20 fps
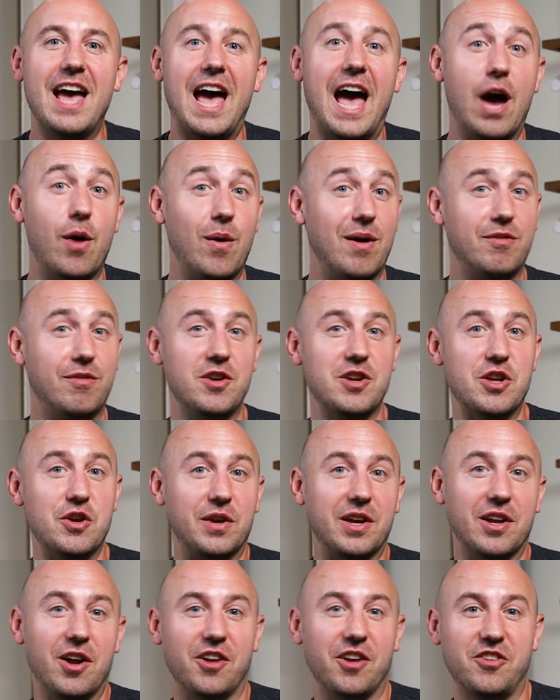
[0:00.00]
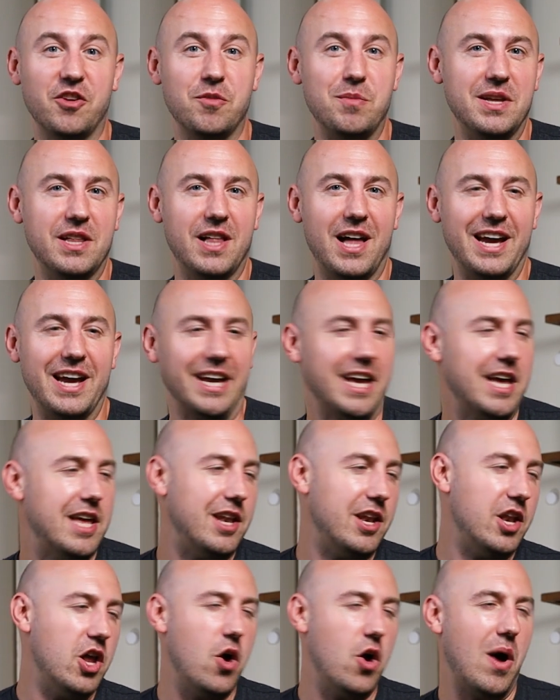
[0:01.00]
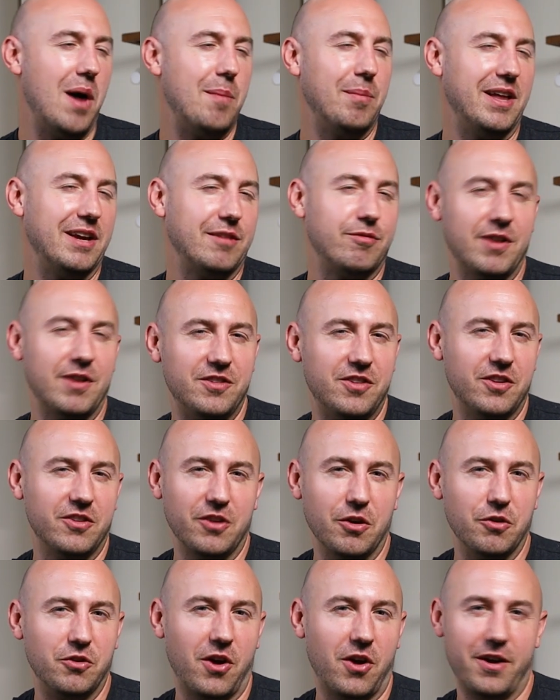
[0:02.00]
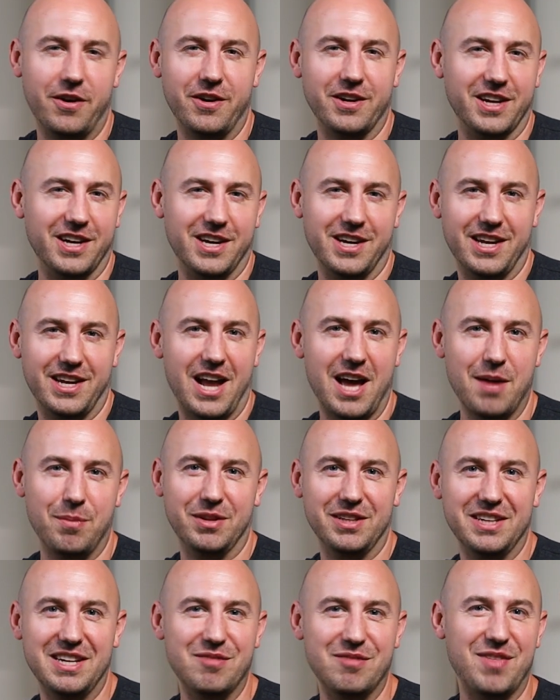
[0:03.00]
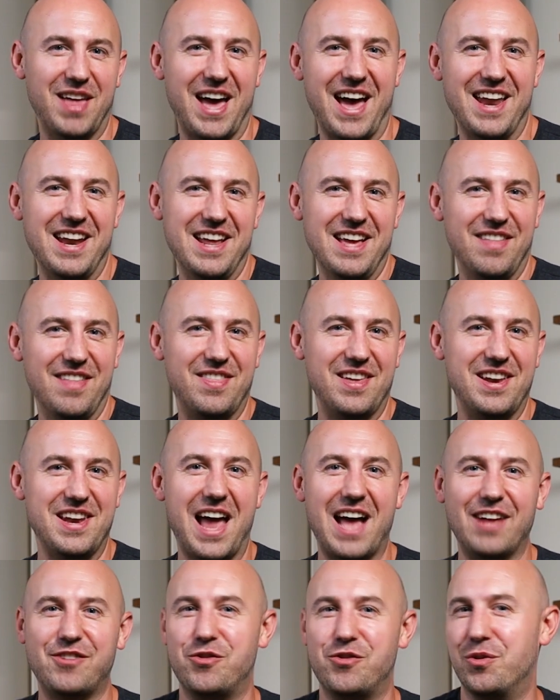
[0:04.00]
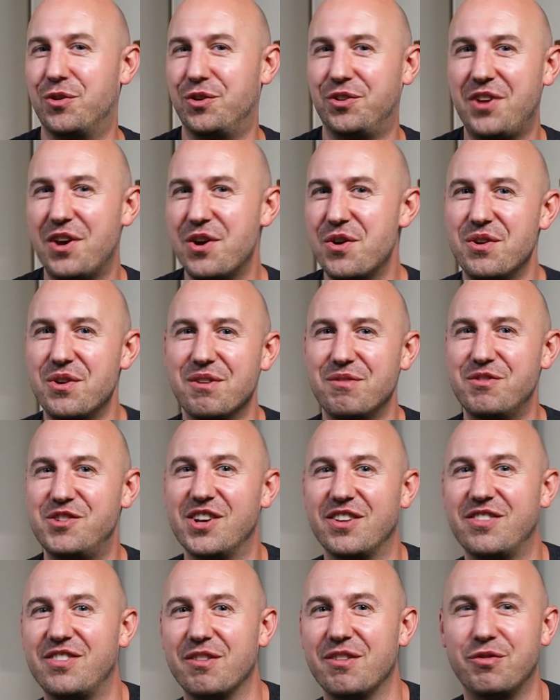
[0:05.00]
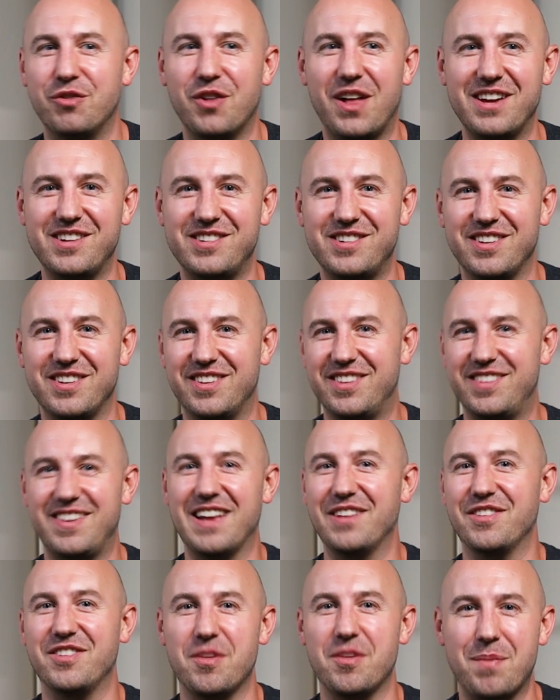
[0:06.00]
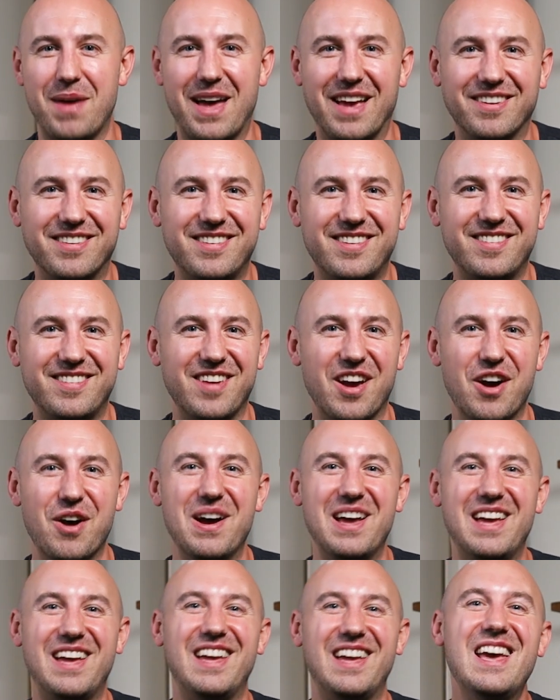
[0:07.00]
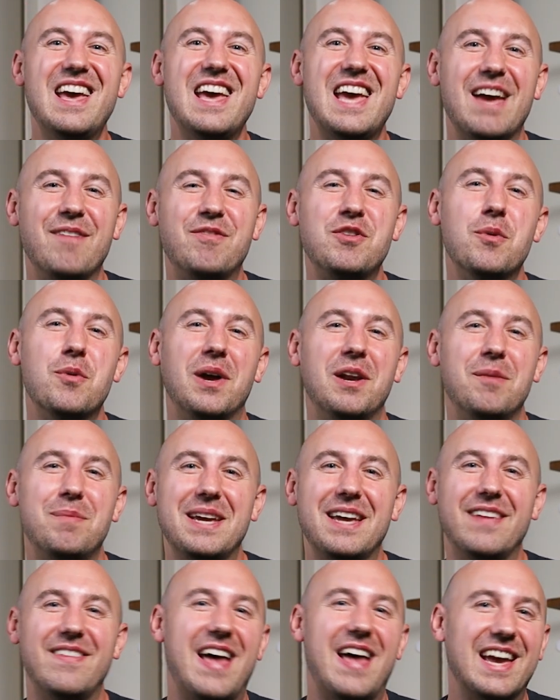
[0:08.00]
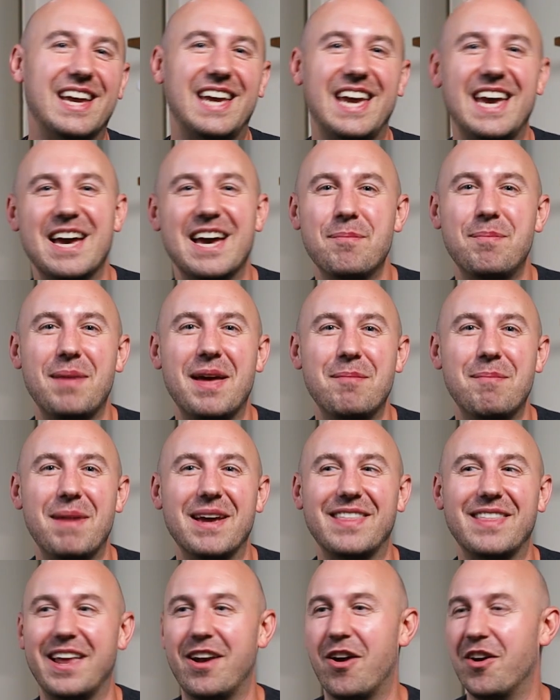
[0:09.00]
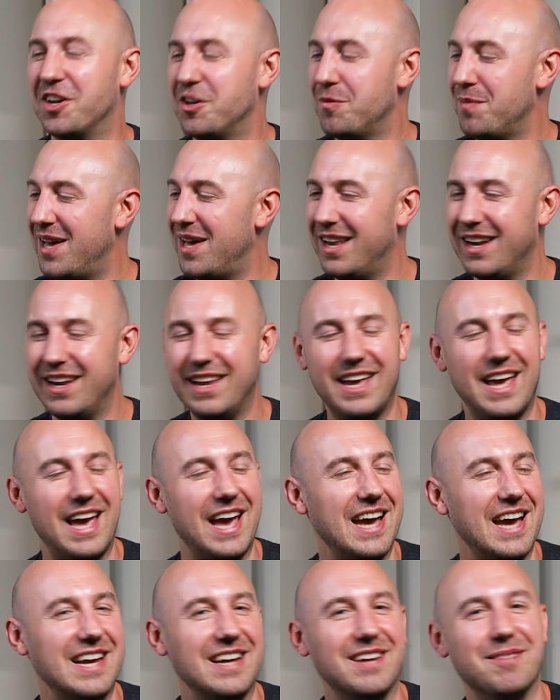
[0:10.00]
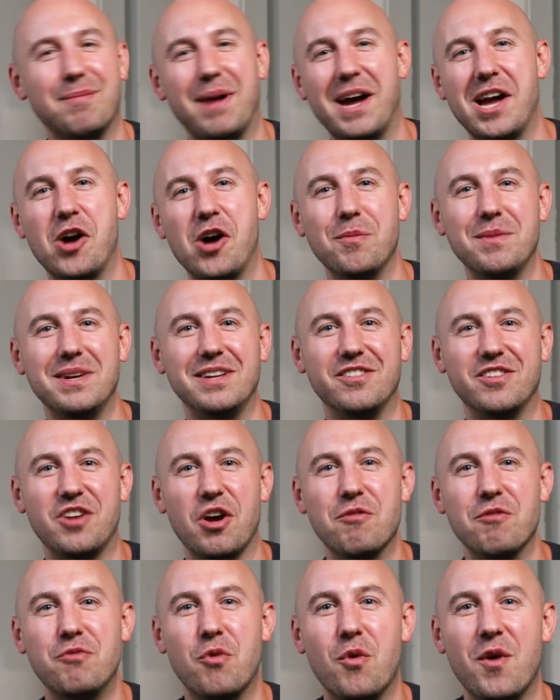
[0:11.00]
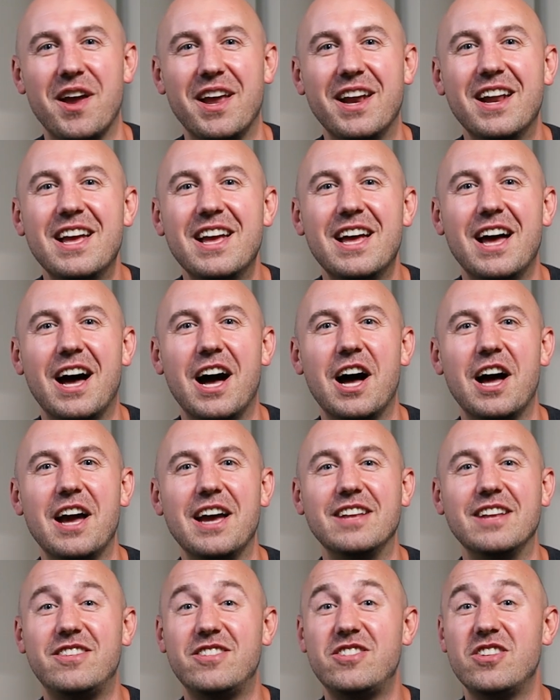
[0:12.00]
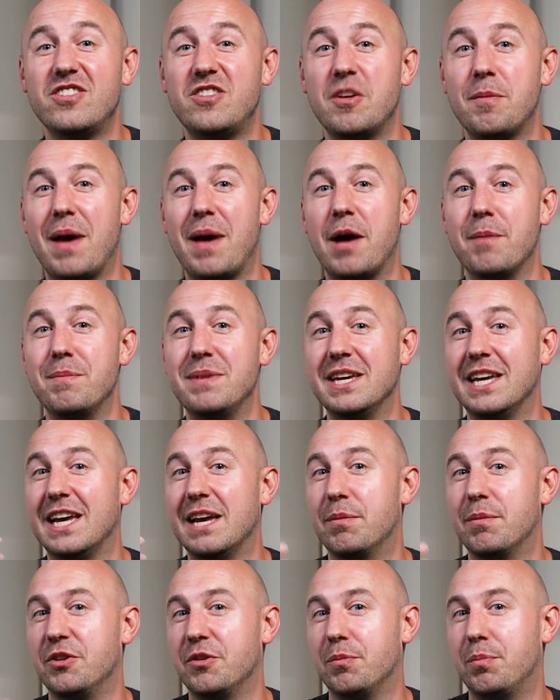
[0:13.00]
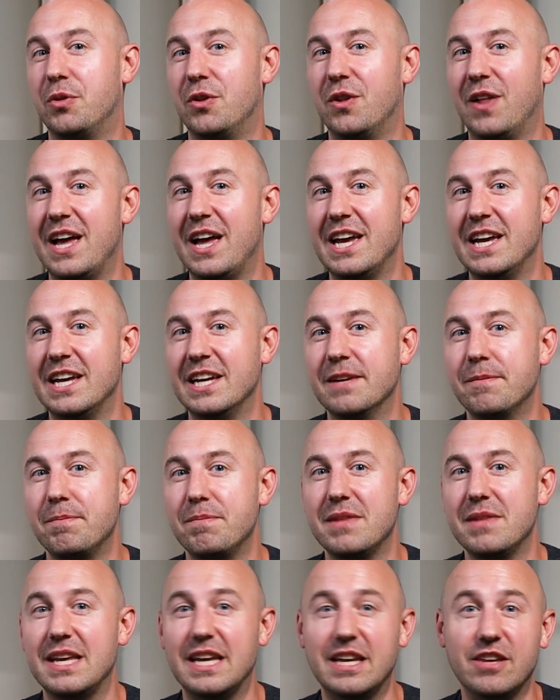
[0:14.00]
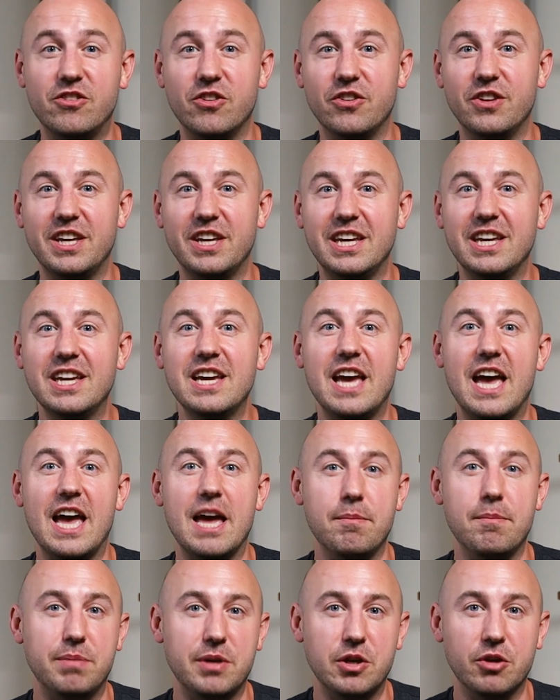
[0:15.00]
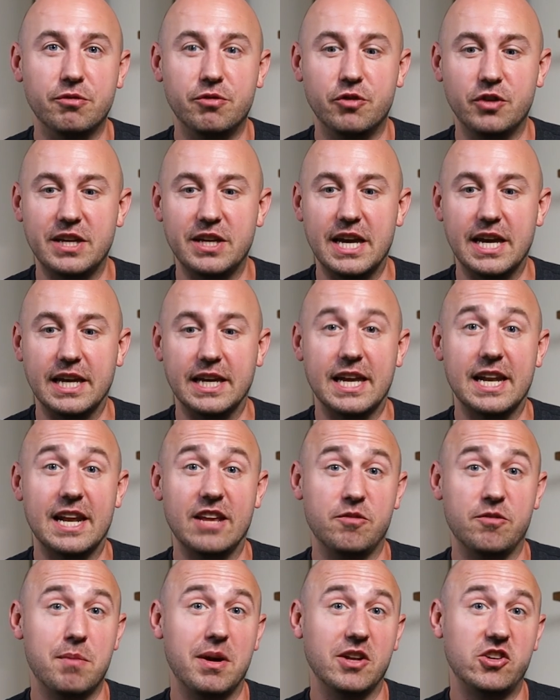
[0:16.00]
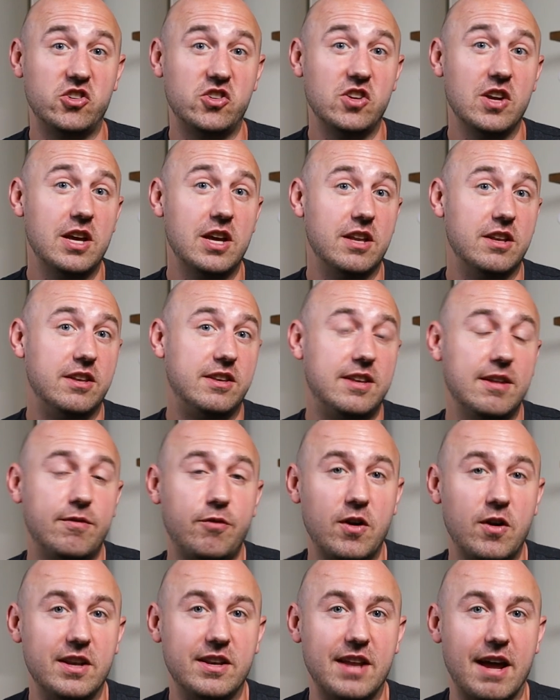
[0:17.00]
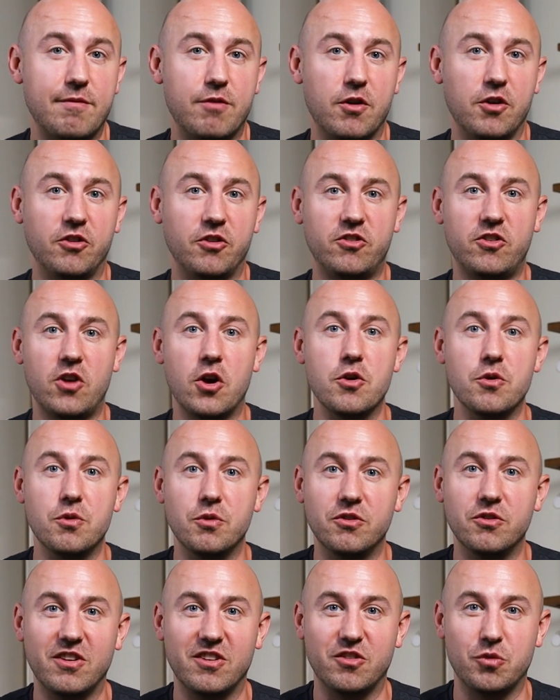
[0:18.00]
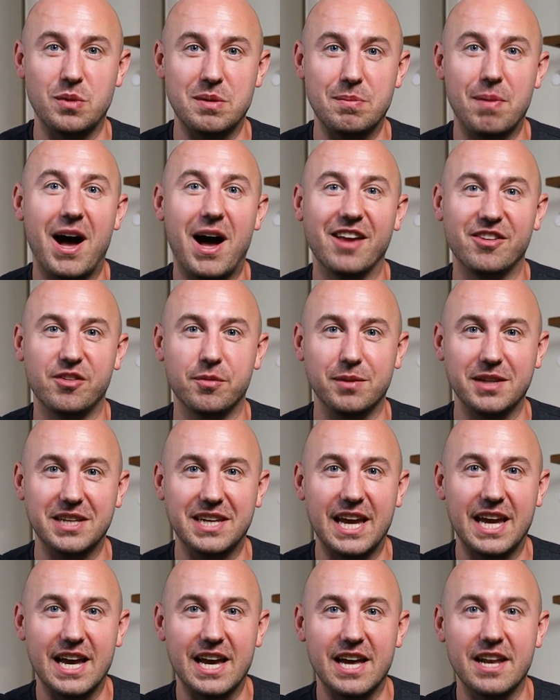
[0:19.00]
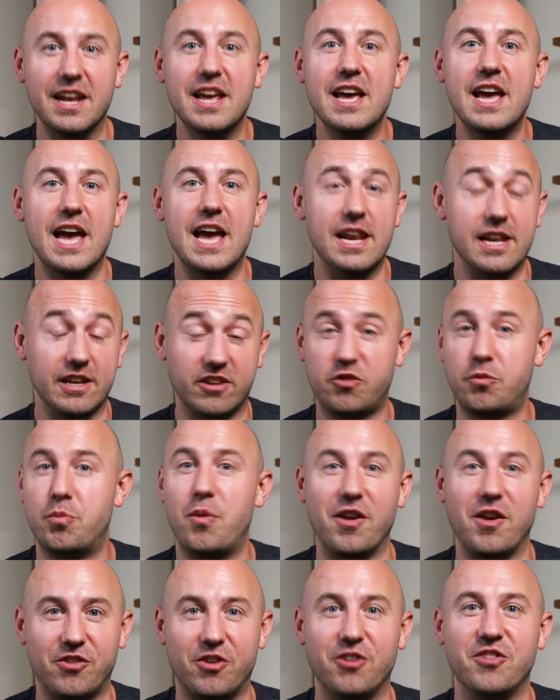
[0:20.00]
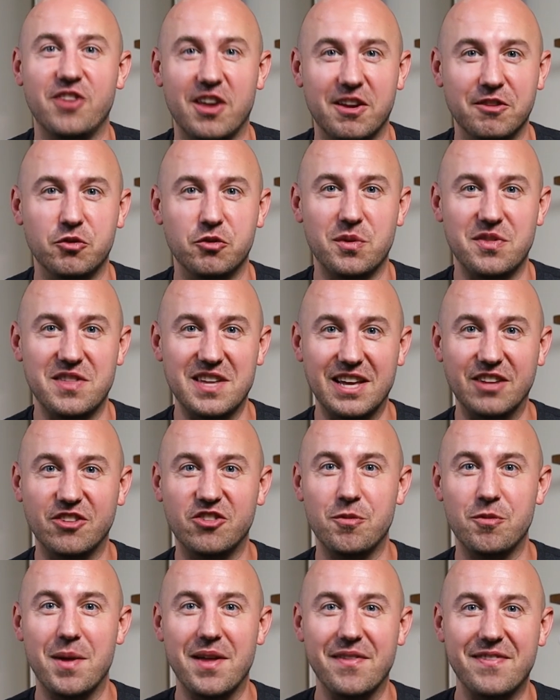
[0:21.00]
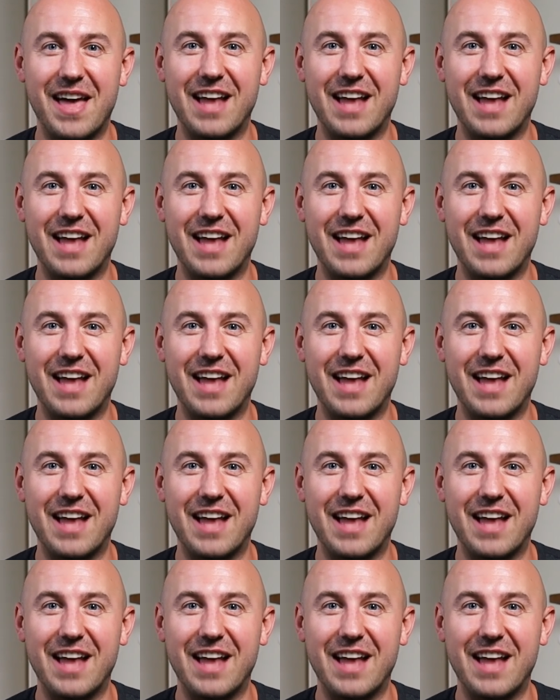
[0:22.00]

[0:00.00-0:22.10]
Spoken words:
However, you can also be like, no, I'm like Francisco Tárrega, and I believe that the natural tone of just the flesh sounds the best. So if you want to be in that camp and make that argument, hey, by all means, go for it. It's just about being able to play easily and beautifully and get as much different diverse tones as we possibly can and express ourselves with the instrument.